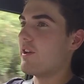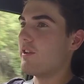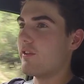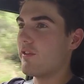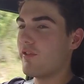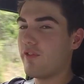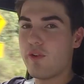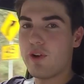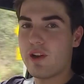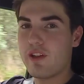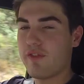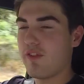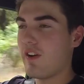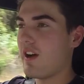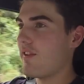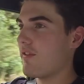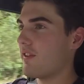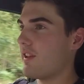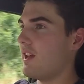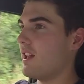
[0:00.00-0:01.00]

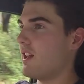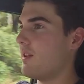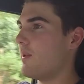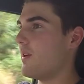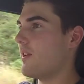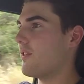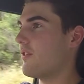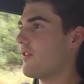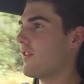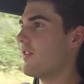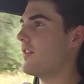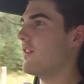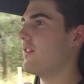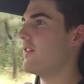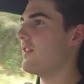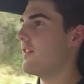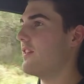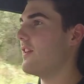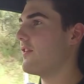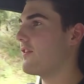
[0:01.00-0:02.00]
145 kilowatts.
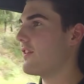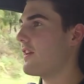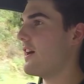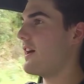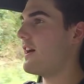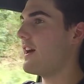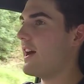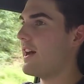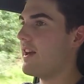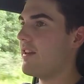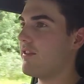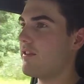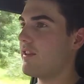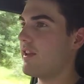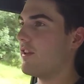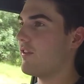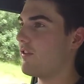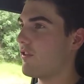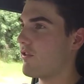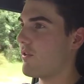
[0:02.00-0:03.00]
This car has
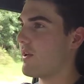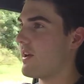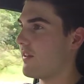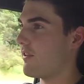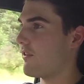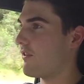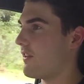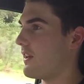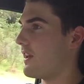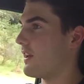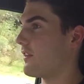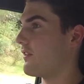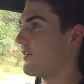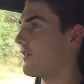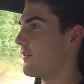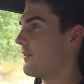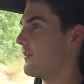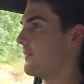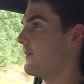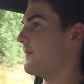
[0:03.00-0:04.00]
a straight
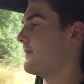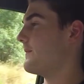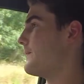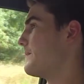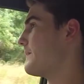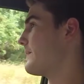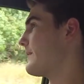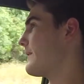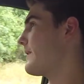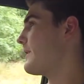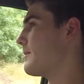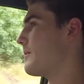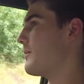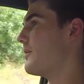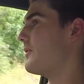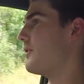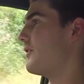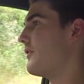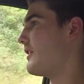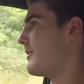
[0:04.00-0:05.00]
6,
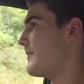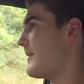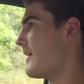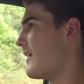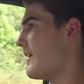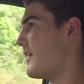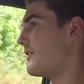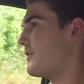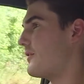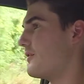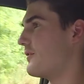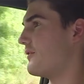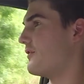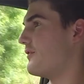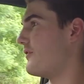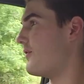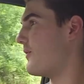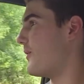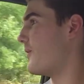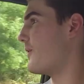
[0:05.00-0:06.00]
producing about
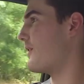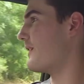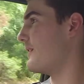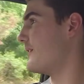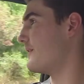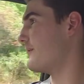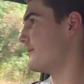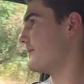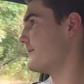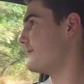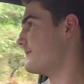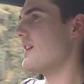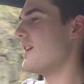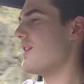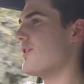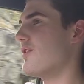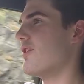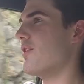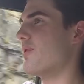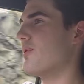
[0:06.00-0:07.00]
140.
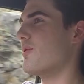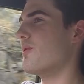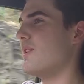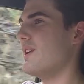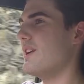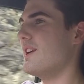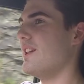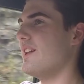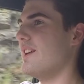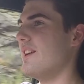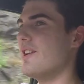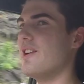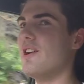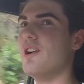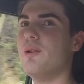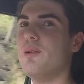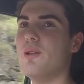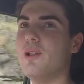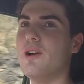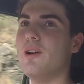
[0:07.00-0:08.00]
That's not really a
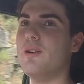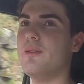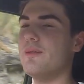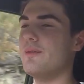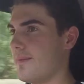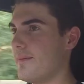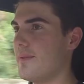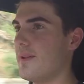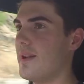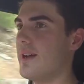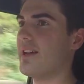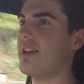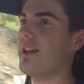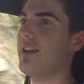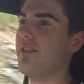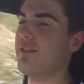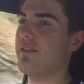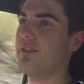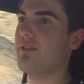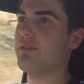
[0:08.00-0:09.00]
whole lot, but I
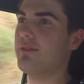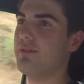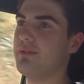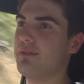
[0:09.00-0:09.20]
guess